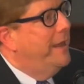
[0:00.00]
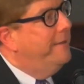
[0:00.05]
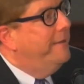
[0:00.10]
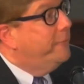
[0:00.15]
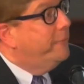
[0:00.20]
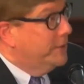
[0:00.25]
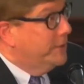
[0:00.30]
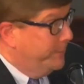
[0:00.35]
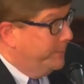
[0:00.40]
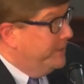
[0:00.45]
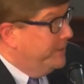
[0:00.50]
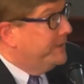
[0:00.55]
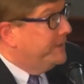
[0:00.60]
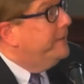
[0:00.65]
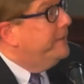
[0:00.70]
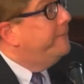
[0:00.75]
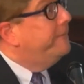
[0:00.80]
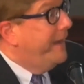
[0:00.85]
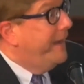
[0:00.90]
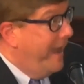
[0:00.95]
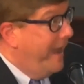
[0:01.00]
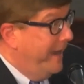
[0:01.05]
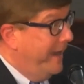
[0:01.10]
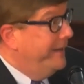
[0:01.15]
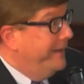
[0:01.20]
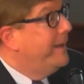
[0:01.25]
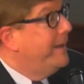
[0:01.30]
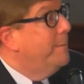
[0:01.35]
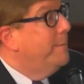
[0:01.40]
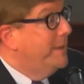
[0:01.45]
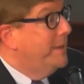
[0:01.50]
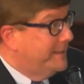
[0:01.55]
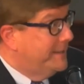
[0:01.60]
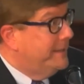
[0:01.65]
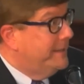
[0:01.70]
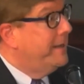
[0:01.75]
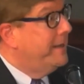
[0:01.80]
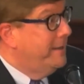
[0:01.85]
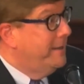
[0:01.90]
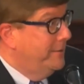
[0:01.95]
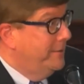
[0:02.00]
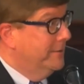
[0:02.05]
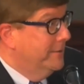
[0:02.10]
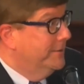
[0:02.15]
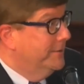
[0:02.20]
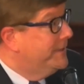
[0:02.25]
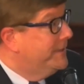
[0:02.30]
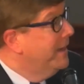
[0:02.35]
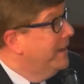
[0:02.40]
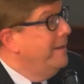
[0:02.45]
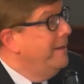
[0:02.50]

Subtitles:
and for specific academic standards